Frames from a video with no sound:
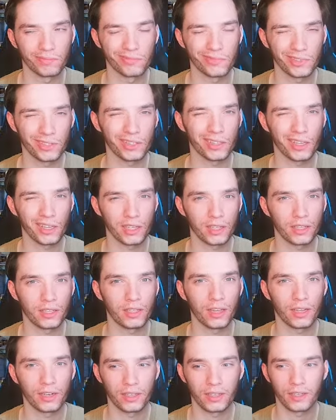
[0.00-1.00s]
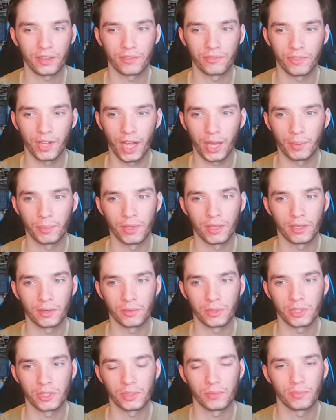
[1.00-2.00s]
you can kind of get the vibe that there
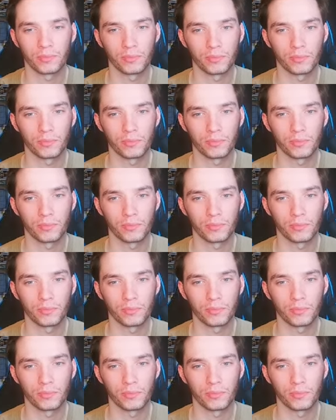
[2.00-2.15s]
was